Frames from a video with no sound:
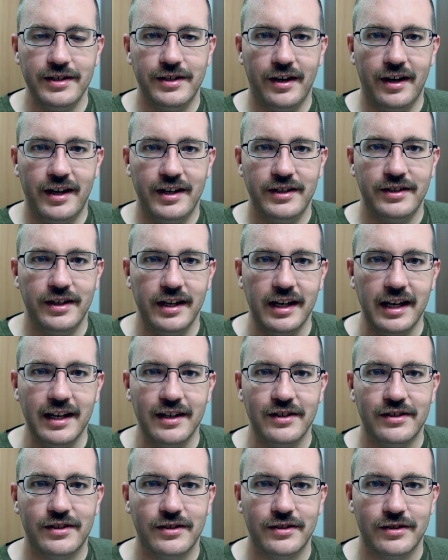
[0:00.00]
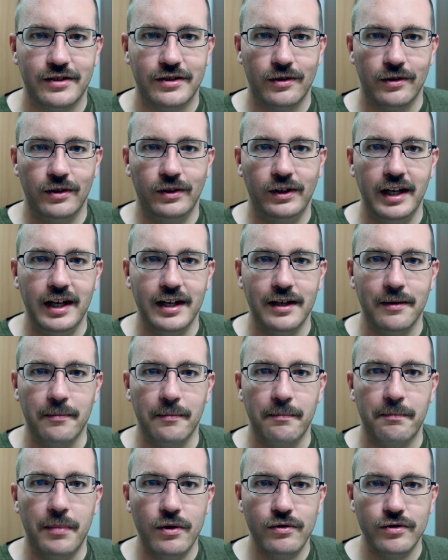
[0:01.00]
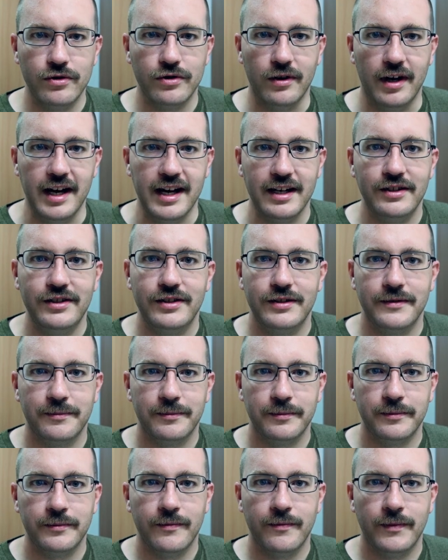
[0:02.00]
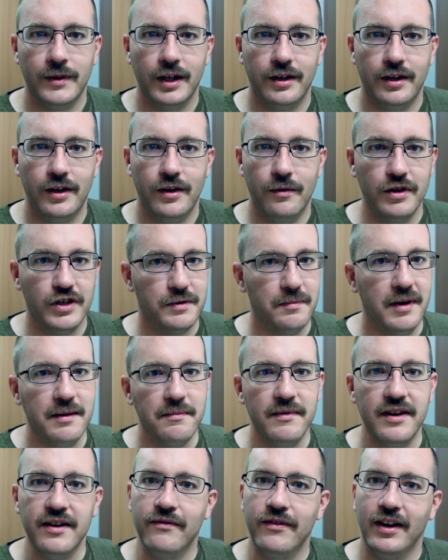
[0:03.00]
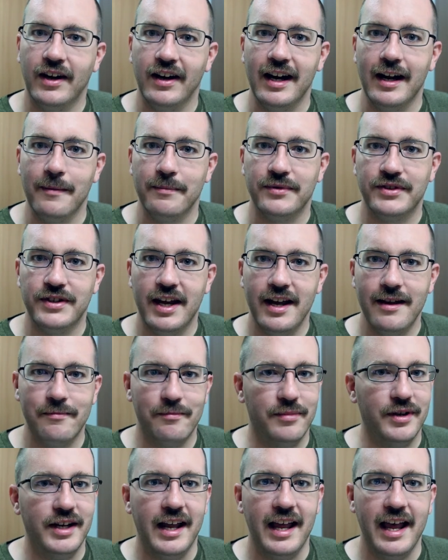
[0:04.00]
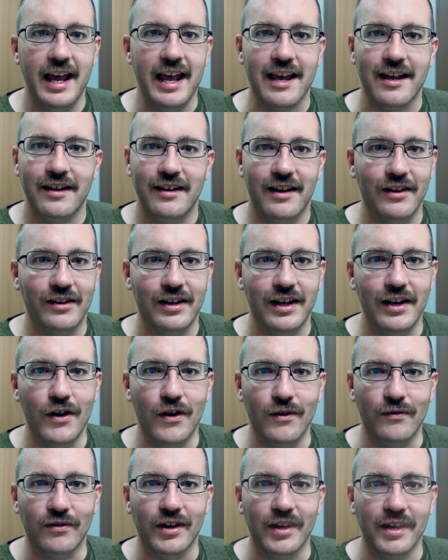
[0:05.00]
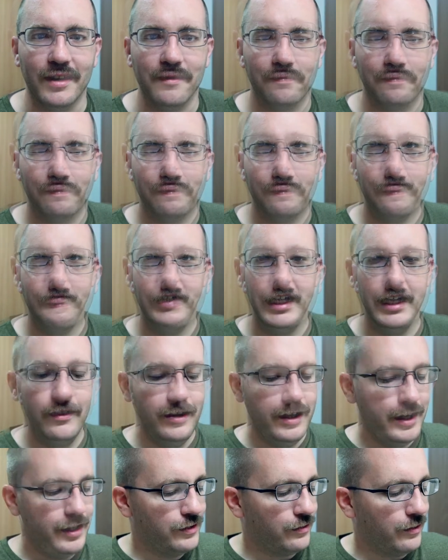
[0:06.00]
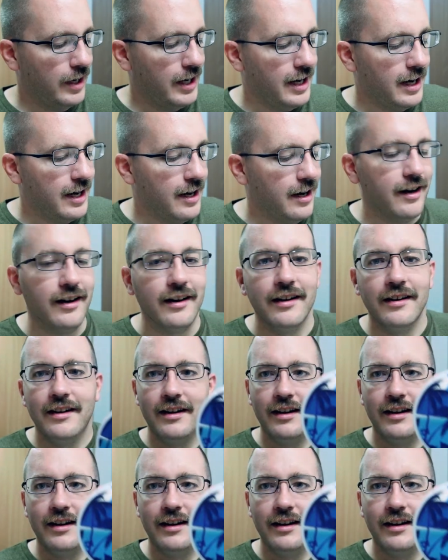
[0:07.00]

toss against Stirling Boat Drinks, which made me very upset, but hey, I'll get over it. Here it is right here,